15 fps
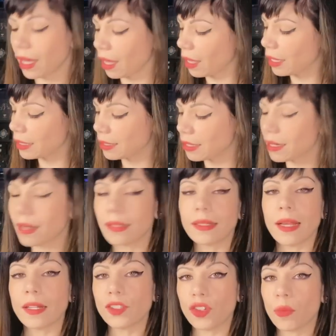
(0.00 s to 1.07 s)
It's an
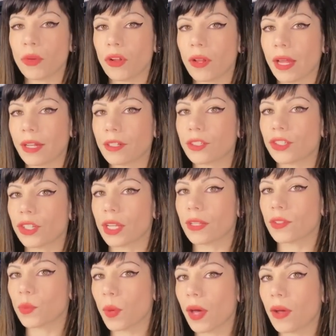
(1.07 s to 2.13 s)
untouchable energy
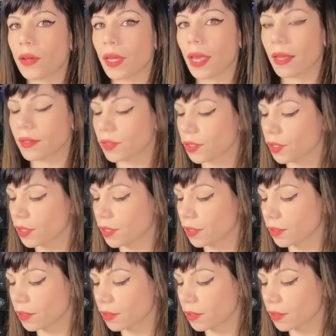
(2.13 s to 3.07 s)
as well, Cancer.